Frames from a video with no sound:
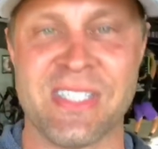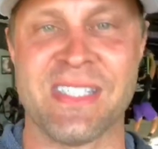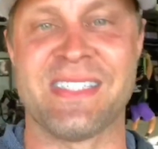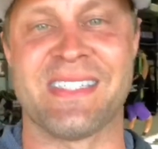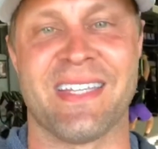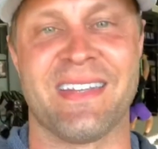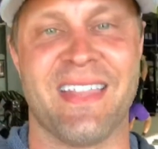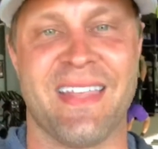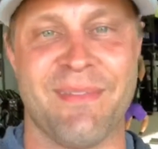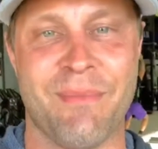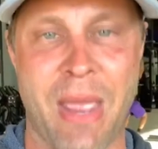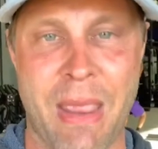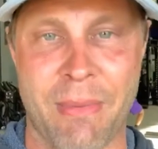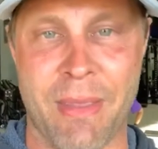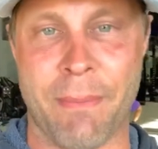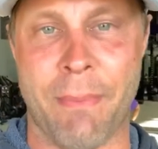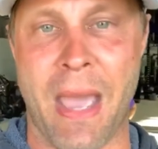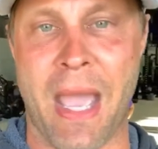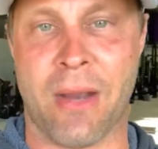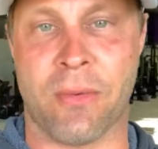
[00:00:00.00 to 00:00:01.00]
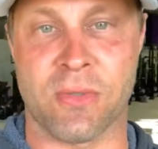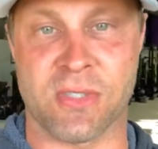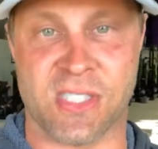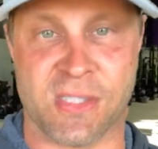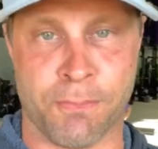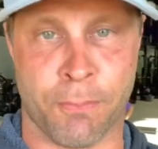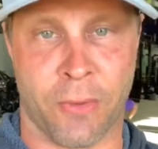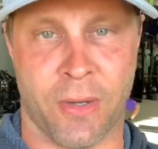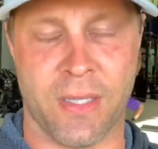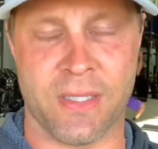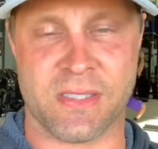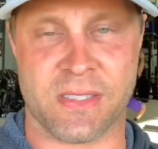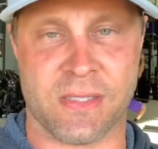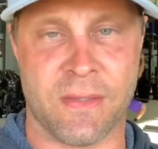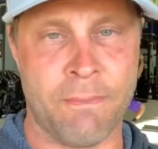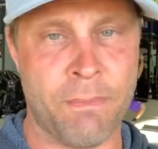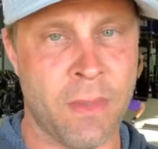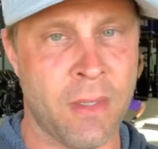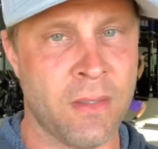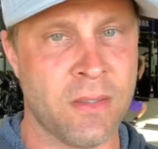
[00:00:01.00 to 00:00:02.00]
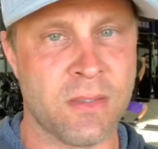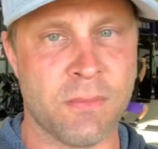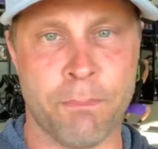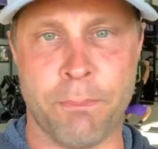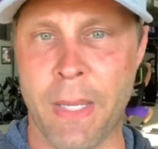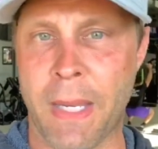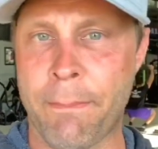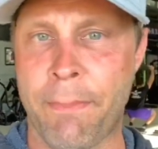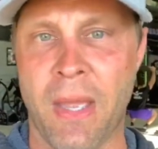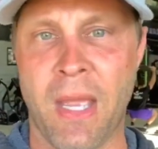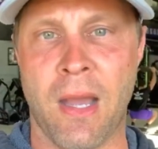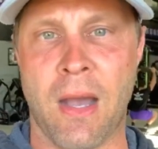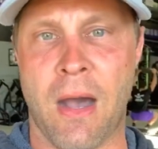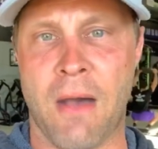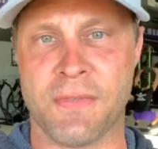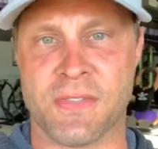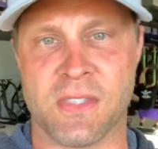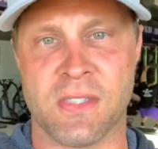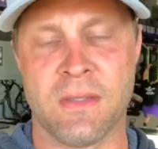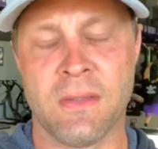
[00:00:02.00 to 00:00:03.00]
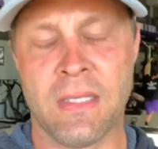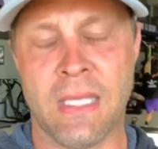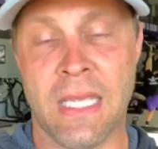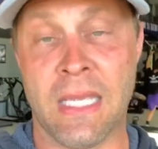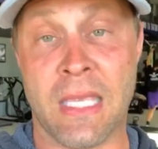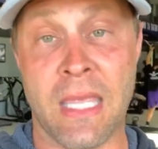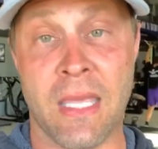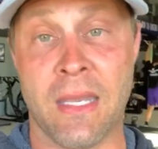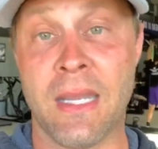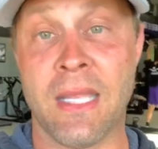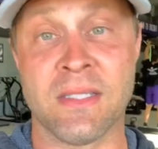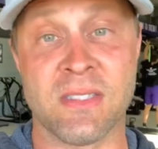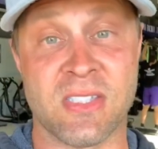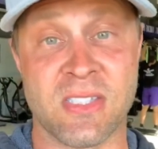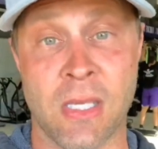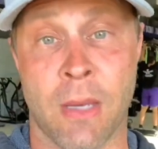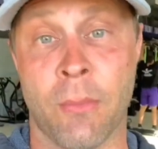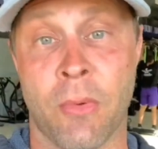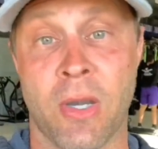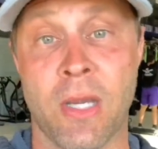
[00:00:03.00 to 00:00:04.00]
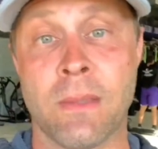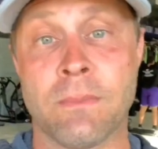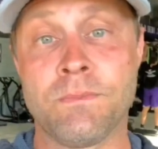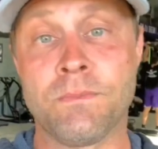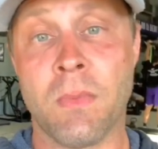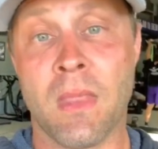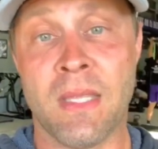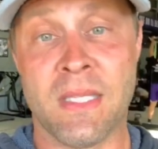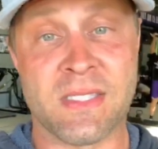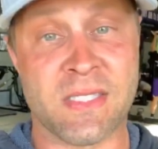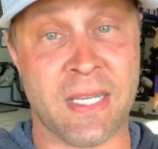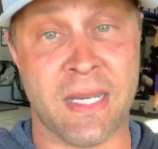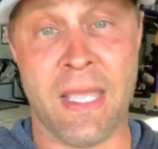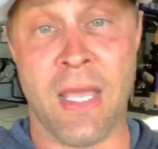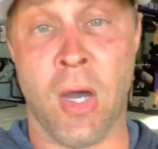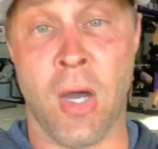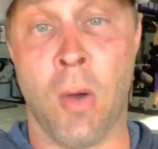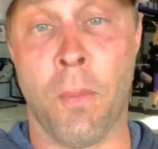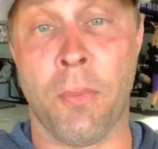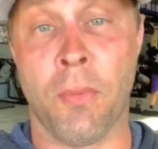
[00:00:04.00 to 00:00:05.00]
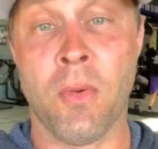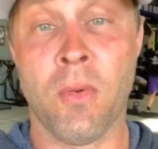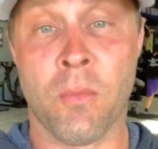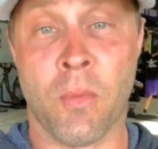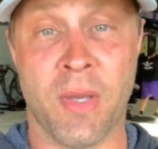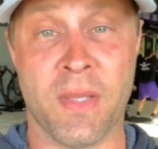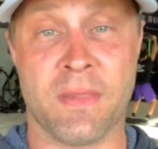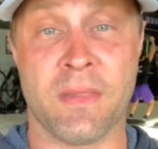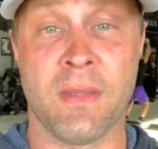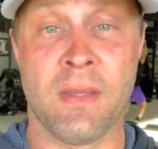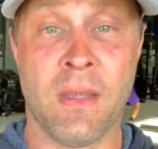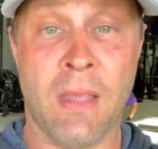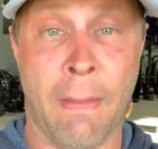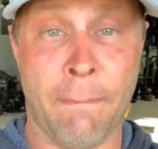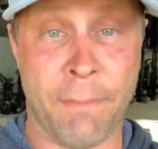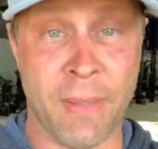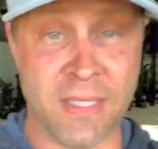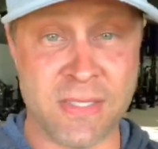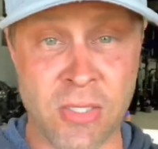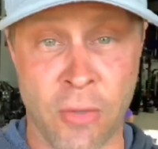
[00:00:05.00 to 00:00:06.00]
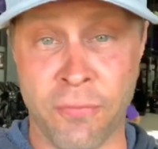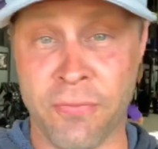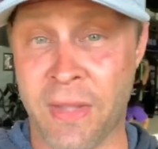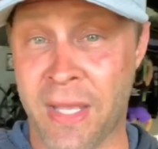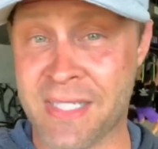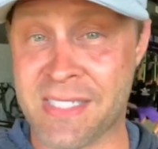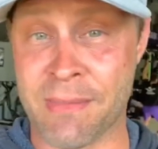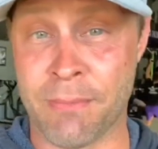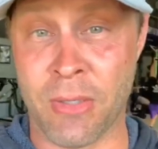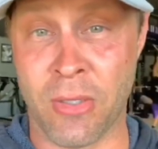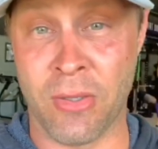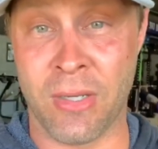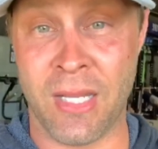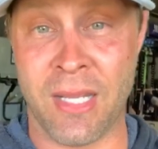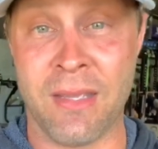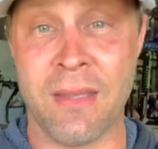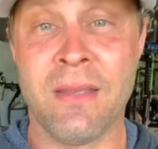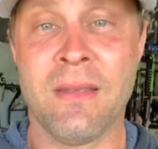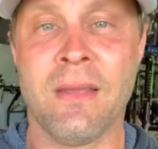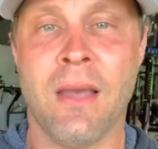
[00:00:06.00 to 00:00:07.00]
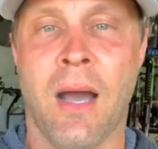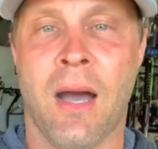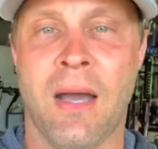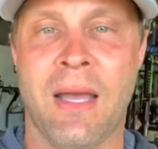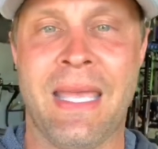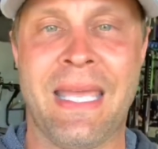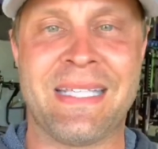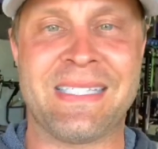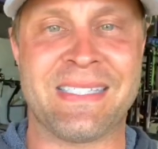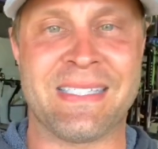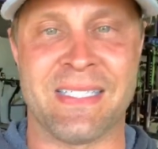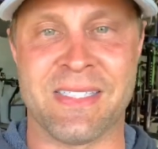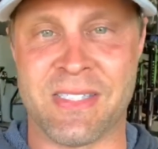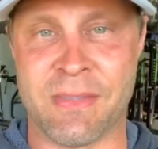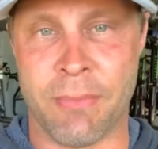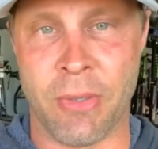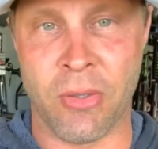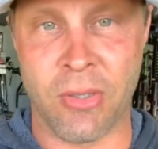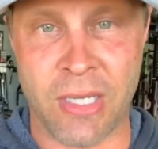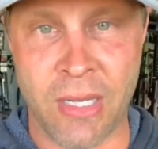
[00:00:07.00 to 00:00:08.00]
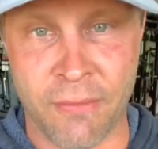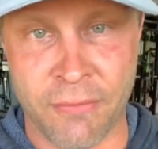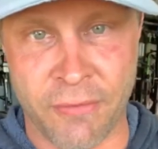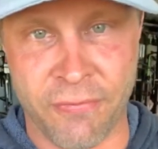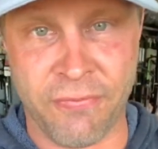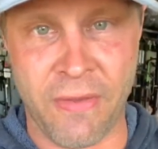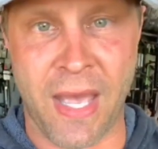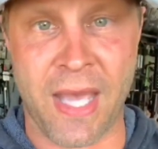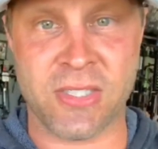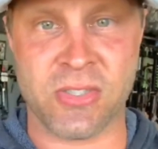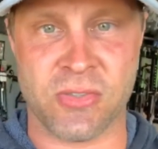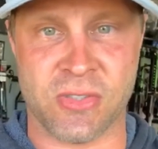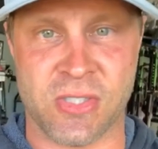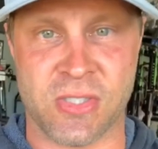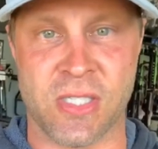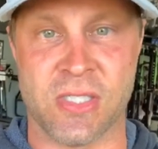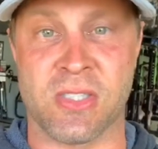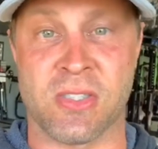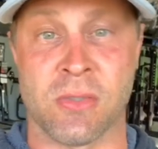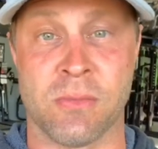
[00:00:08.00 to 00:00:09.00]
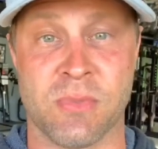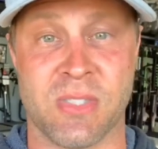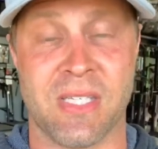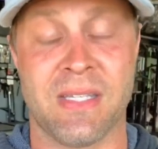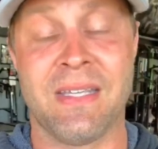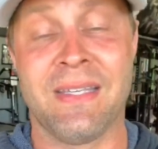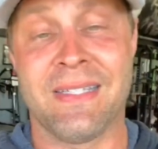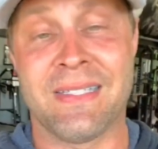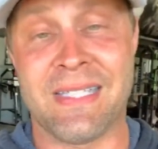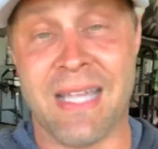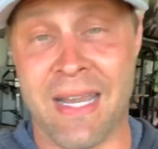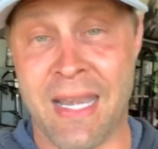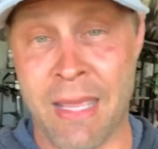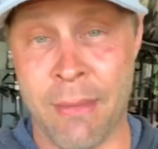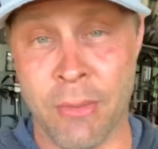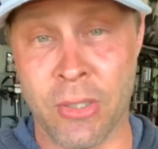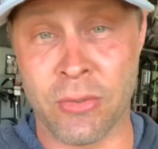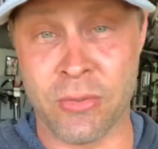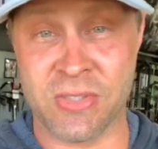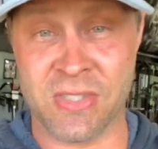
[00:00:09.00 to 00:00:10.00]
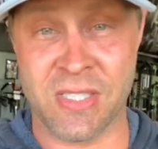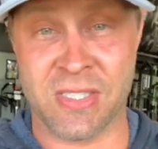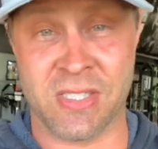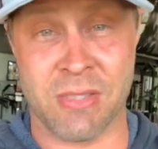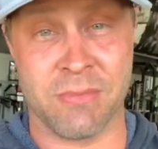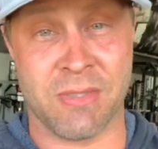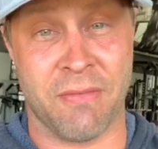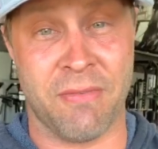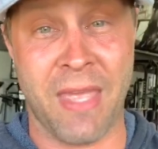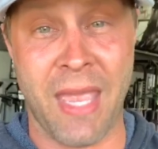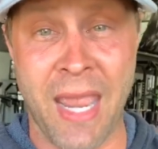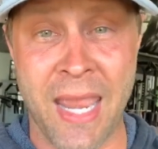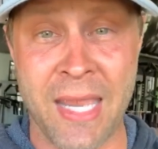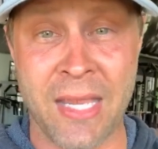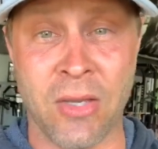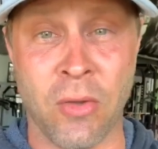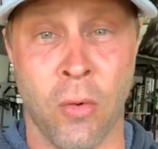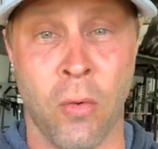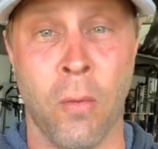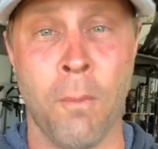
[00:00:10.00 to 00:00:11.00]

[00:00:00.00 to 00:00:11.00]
and then maybe backward sprints. Big payoffs. Again, in summary, it's going to help with big toe flexibility, extensibility of the fascial systems, dynamical systems of the ankle,